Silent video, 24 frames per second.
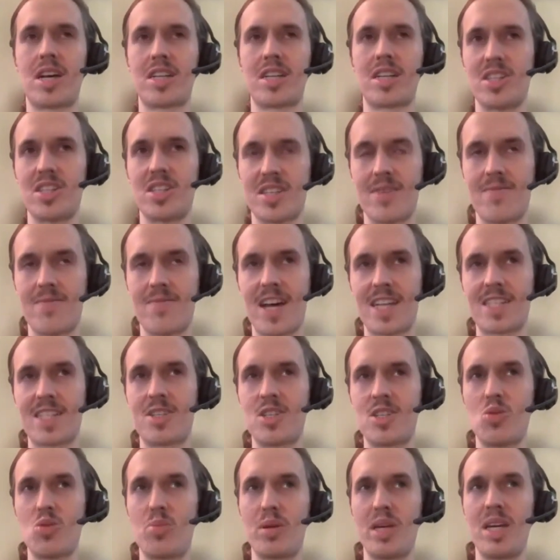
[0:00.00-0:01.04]
such as
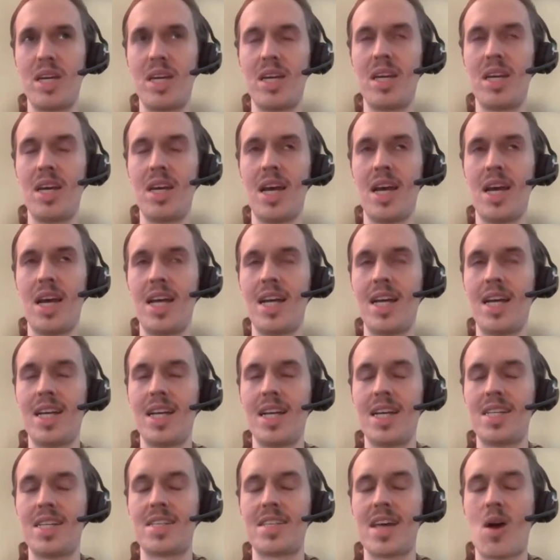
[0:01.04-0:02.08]
Invest UP,
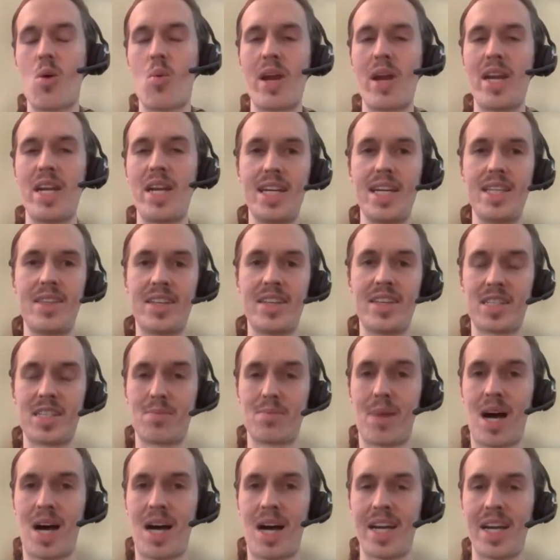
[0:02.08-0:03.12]
is that we need this
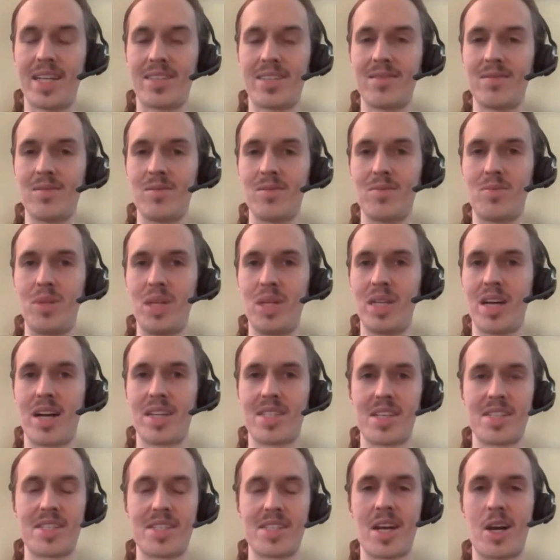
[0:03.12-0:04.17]
mine
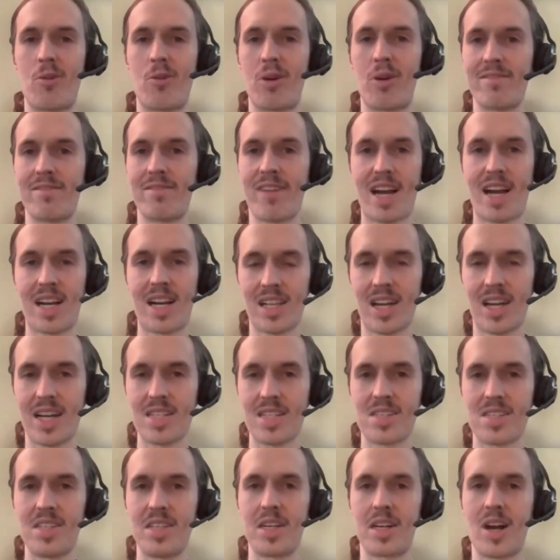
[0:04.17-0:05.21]
because it's going to
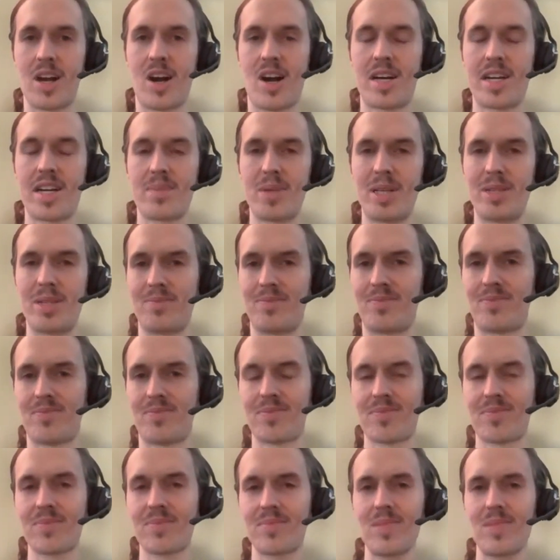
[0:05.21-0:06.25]
revitalize the economy.
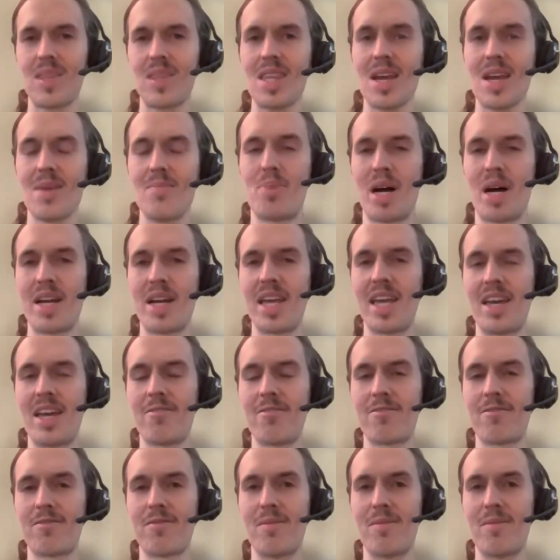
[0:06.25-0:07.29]
But
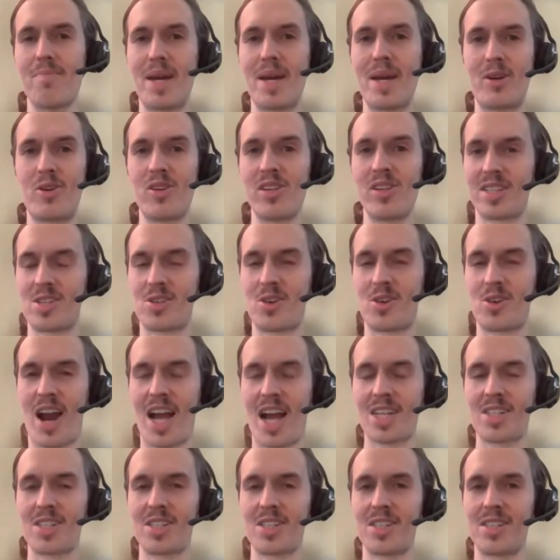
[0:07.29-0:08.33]
if mineral
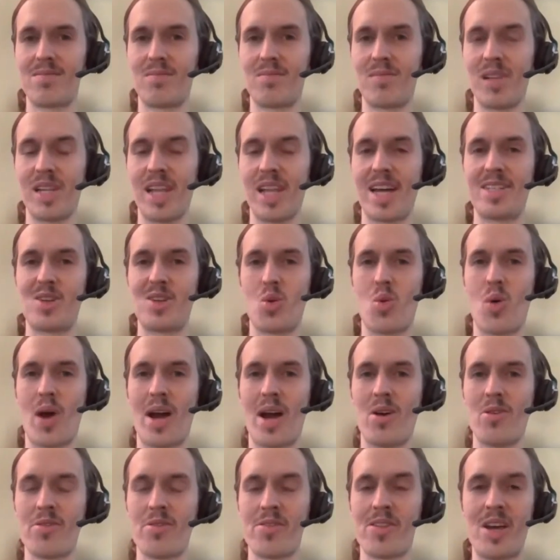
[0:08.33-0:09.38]
extraction led to
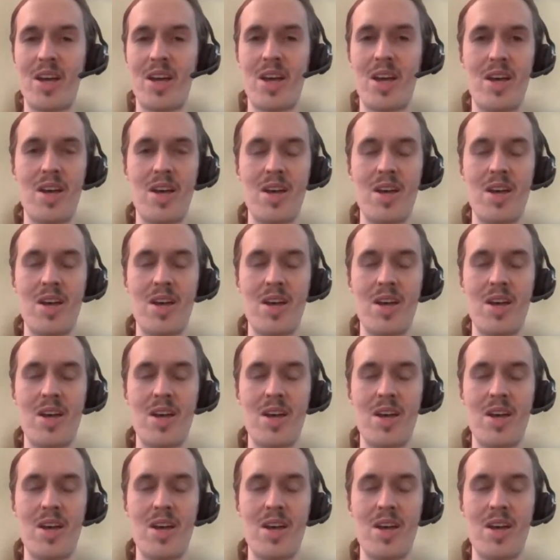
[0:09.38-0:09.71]
wealth,